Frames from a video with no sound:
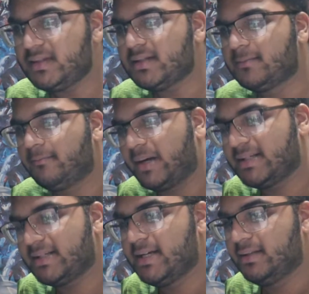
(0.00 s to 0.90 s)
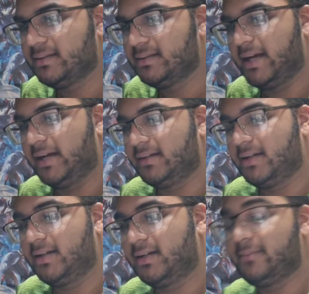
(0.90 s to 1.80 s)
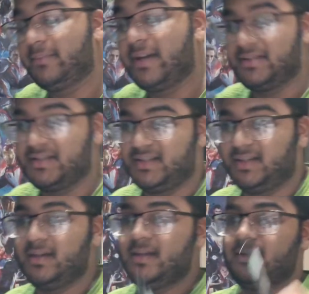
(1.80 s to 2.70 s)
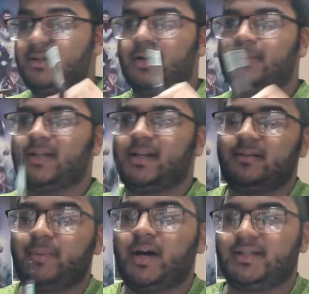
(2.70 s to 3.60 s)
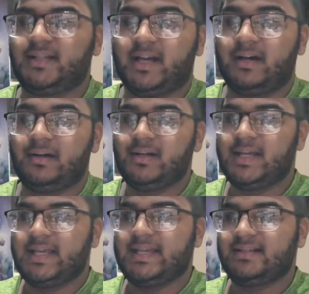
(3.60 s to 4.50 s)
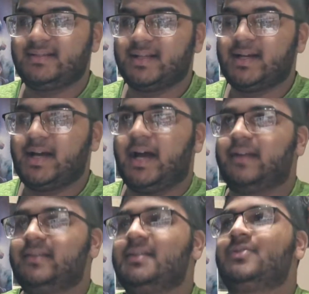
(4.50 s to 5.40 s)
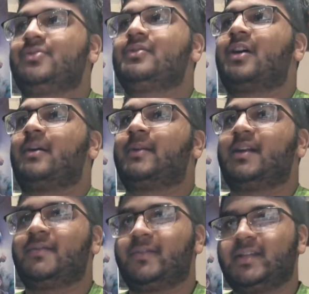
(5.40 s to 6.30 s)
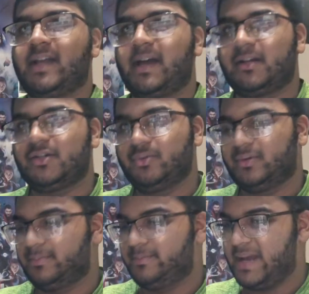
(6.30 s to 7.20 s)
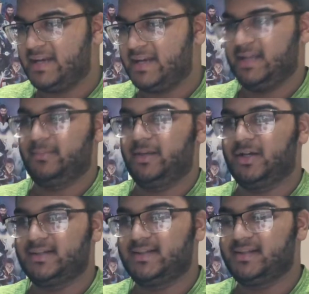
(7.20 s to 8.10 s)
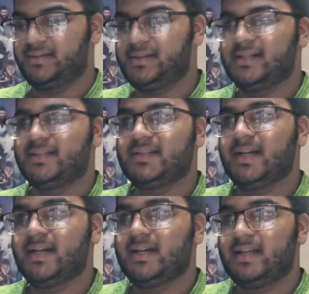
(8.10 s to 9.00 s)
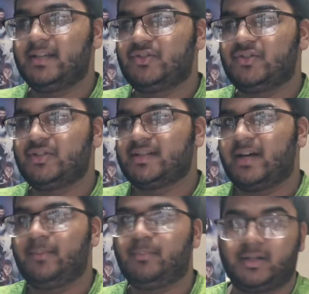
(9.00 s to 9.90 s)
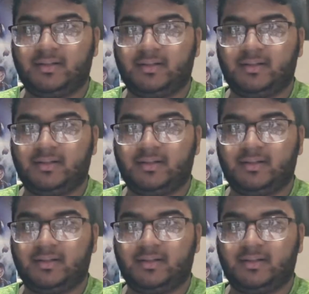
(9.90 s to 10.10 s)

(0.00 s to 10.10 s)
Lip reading: But yeah, coming back to this thing, the complicated part here is I need to accommodate for the actual bending because this is just a model.